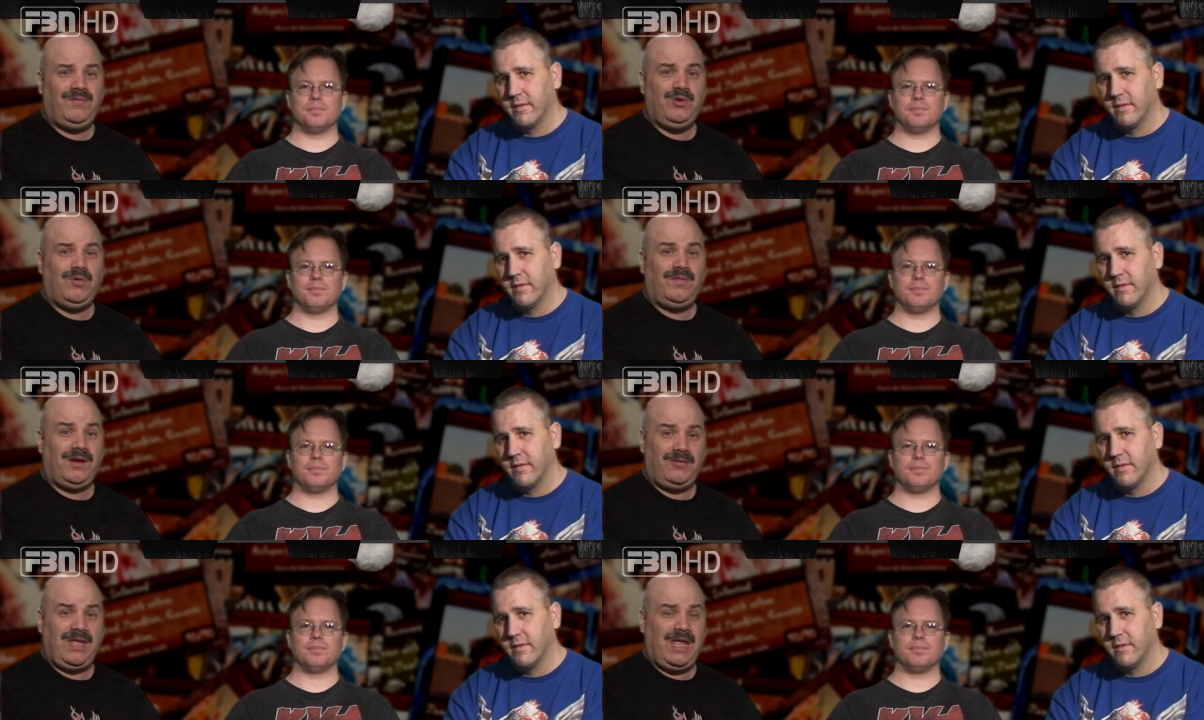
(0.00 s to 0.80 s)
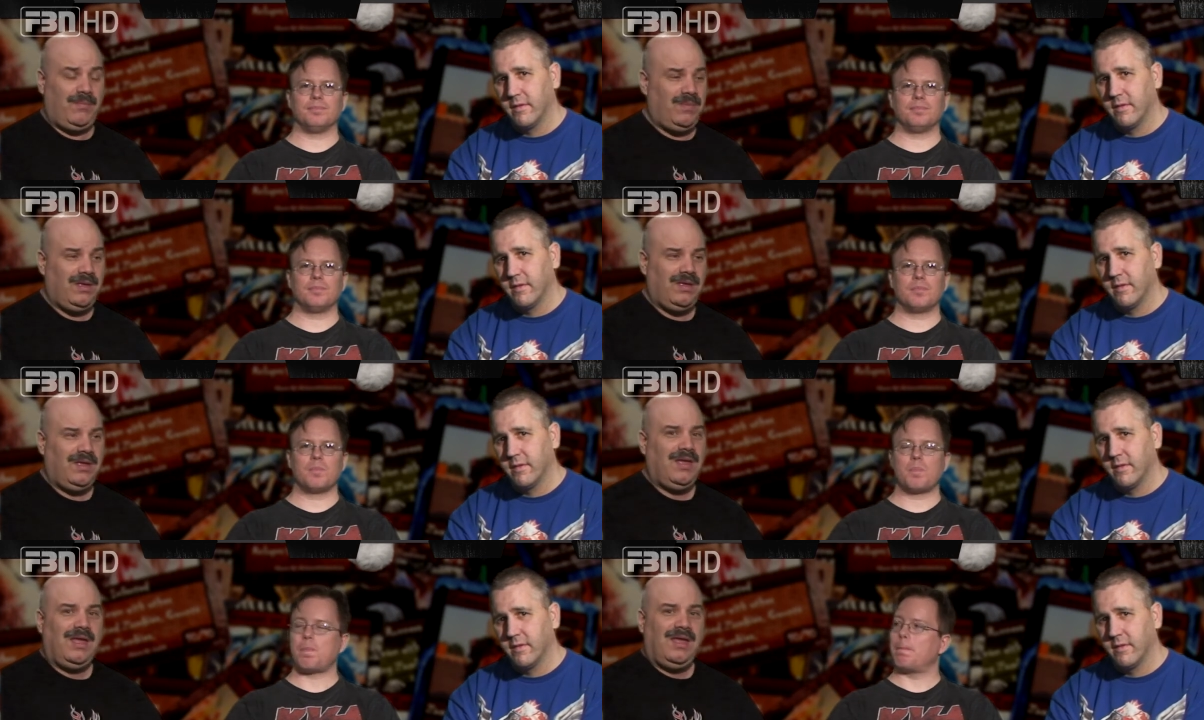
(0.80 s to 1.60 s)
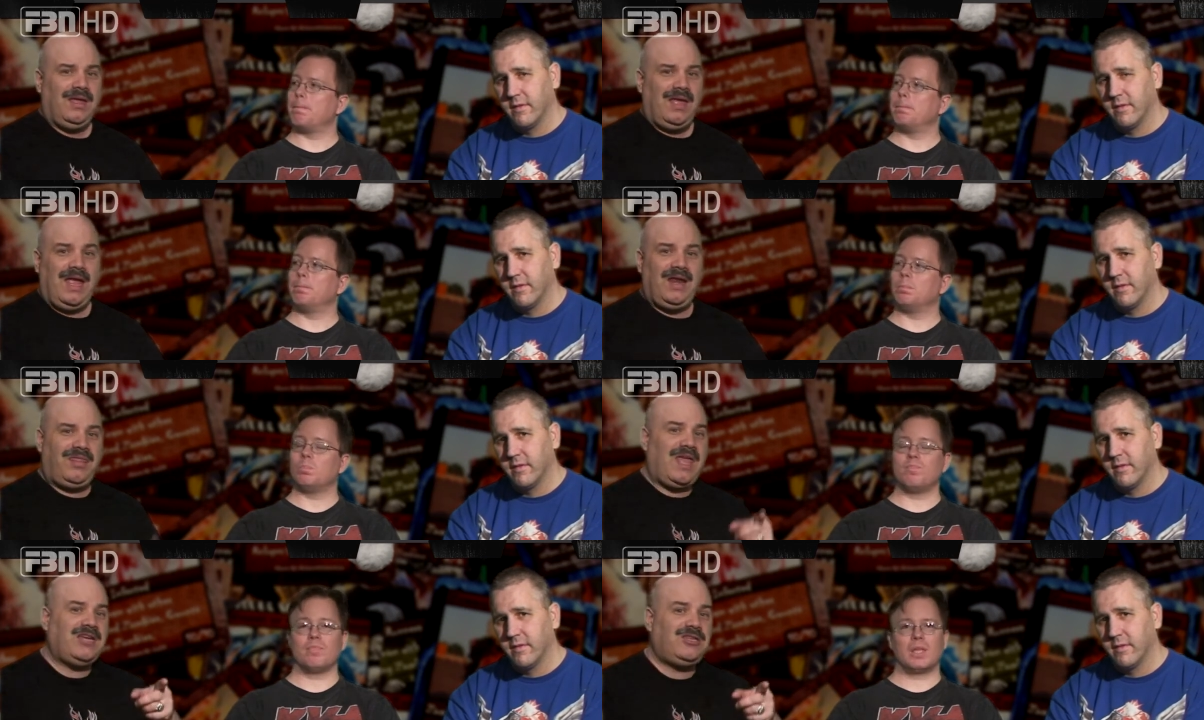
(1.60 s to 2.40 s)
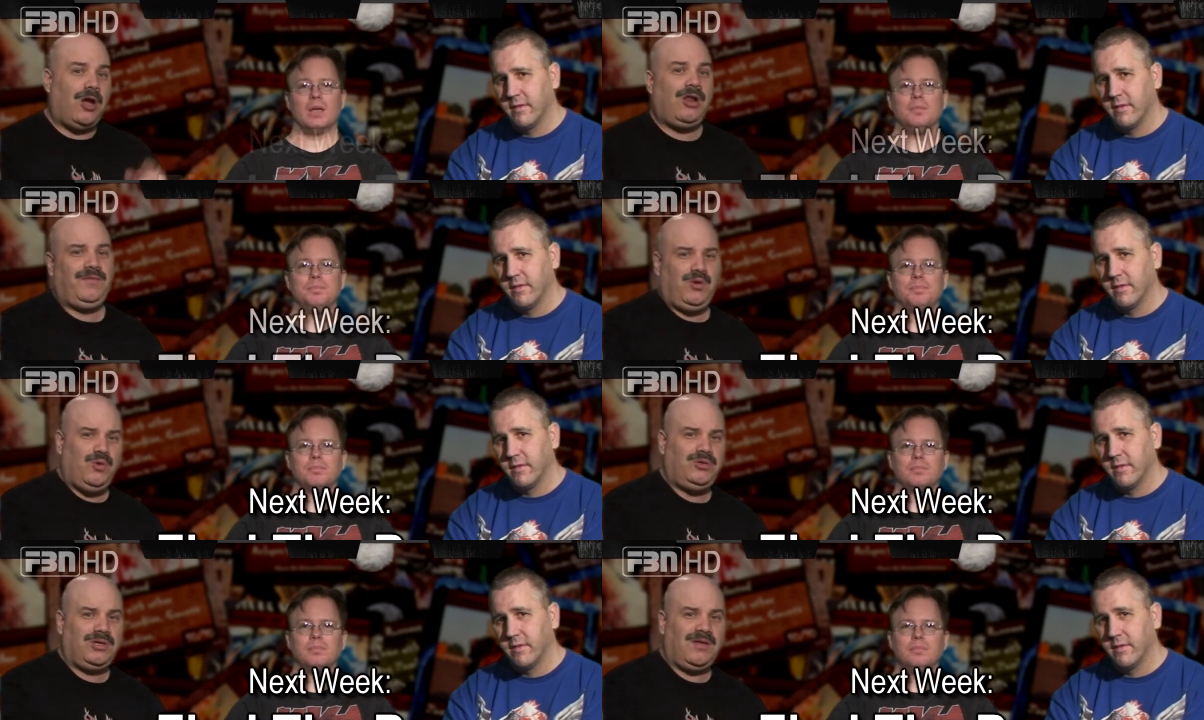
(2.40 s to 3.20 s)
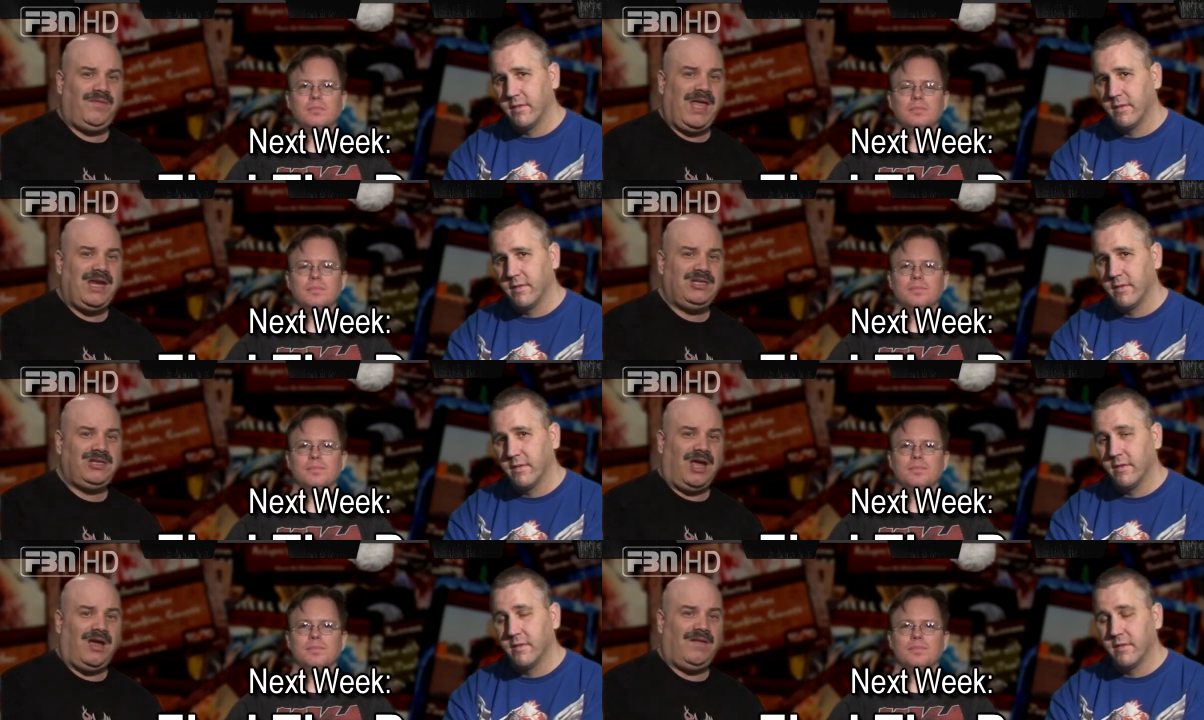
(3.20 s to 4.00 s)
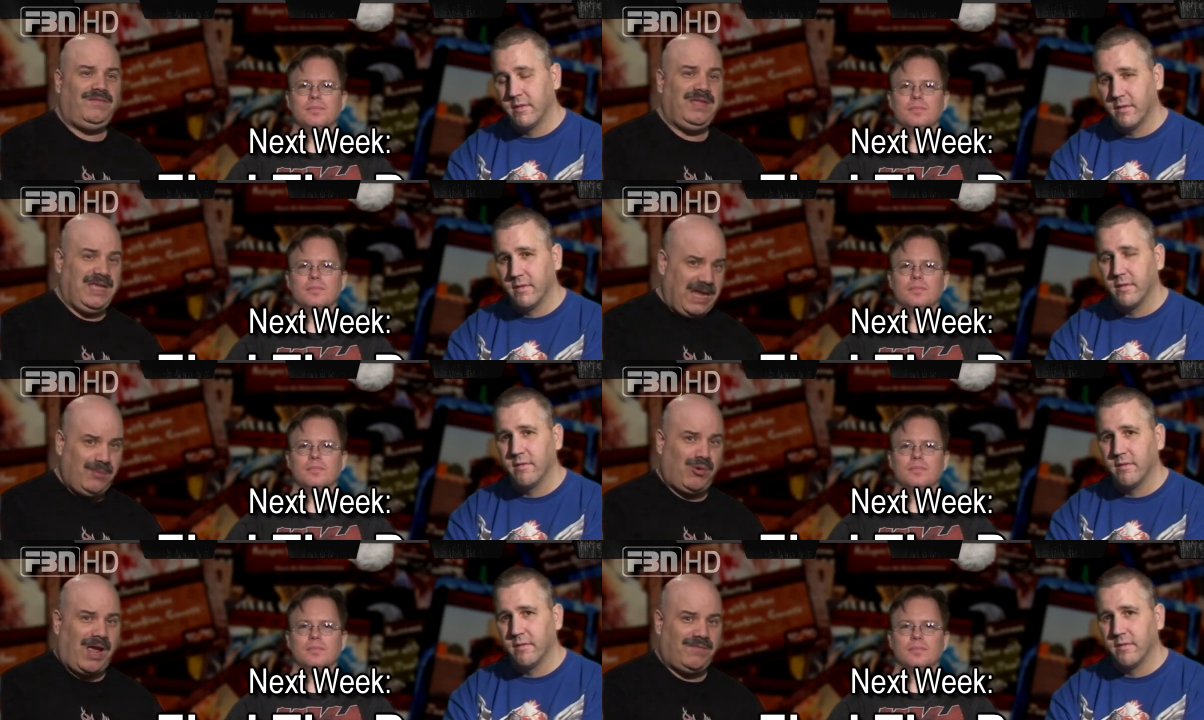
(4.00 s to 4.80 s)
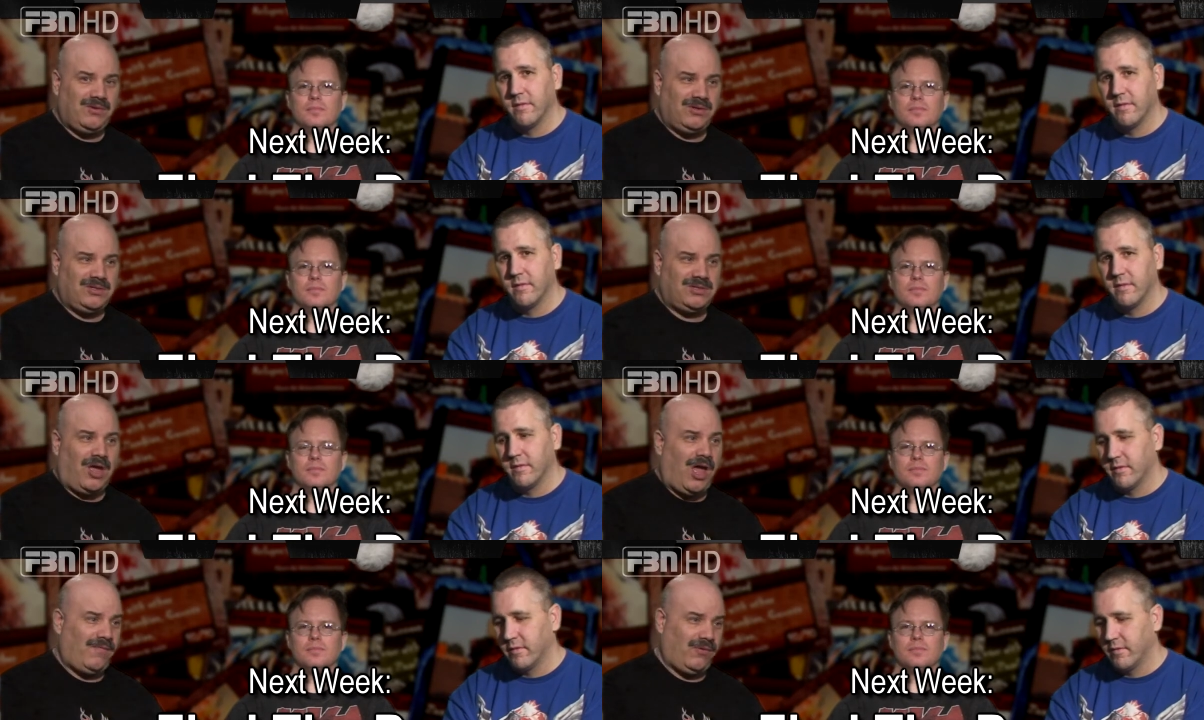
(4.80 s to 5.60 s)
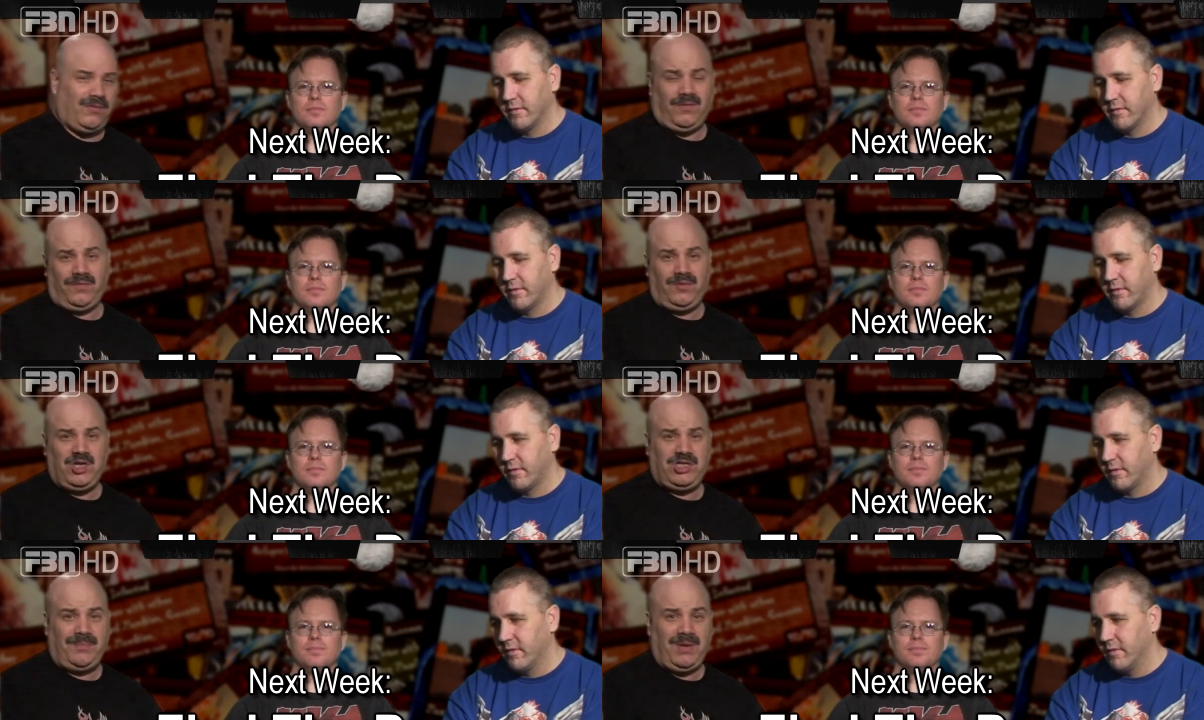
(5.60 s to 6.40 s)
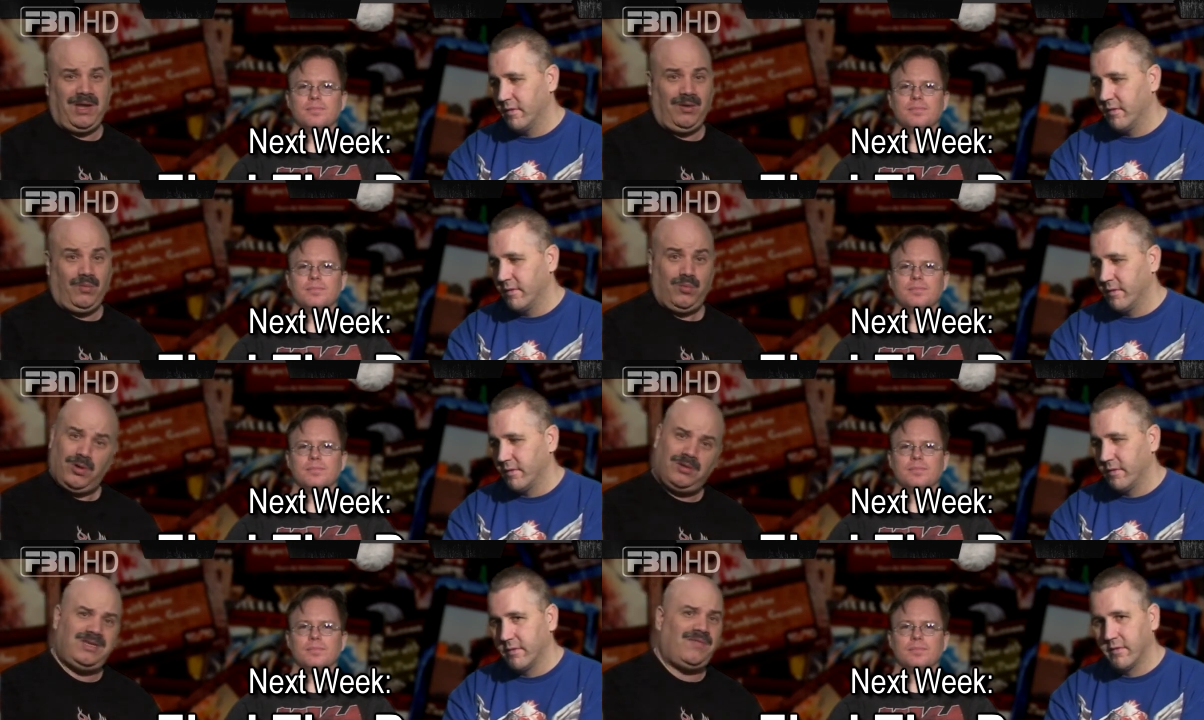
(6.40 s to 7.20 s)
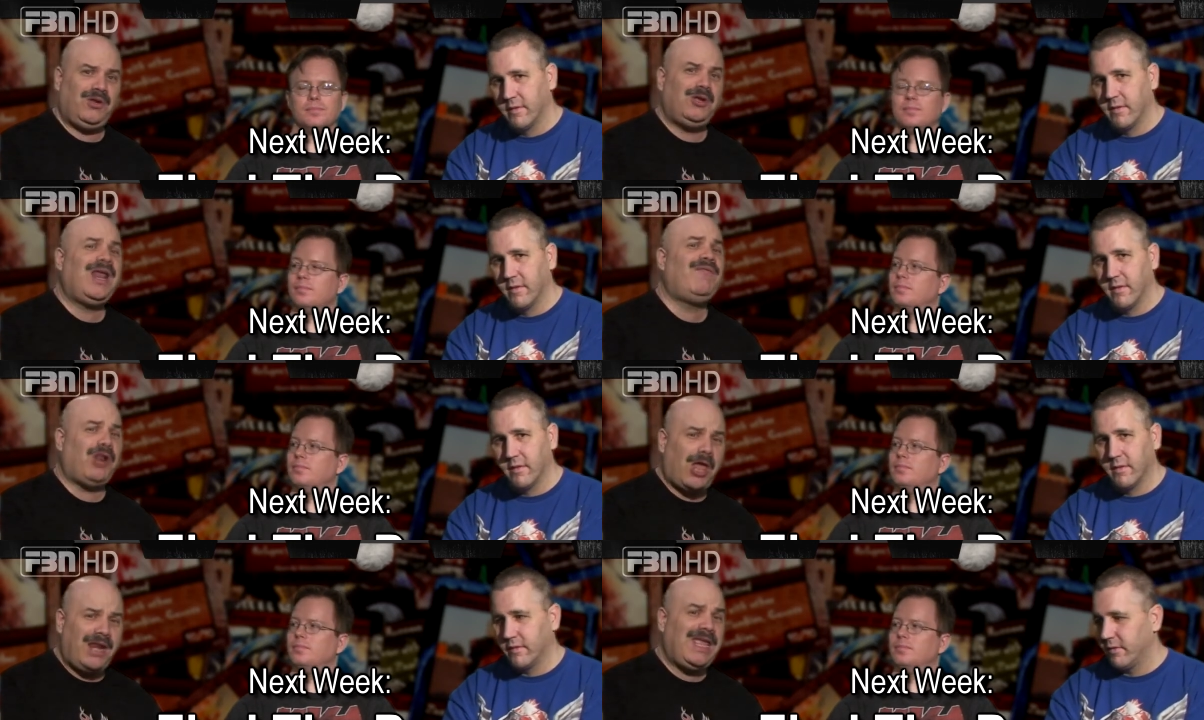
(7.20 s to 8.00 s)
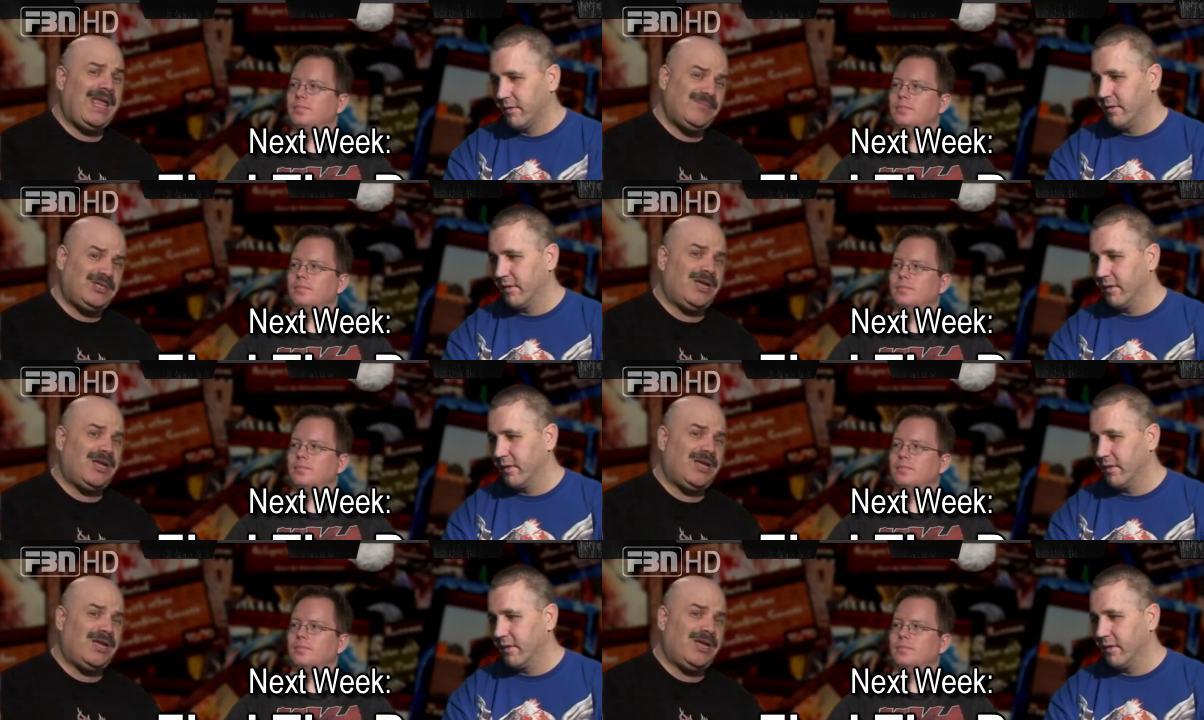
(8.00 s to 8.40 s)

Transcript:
Speaker 1: review of another game. And thanks to all of you who took advantage of the Game Crafter's offer for free shipping. We're definitely going to have a lot of games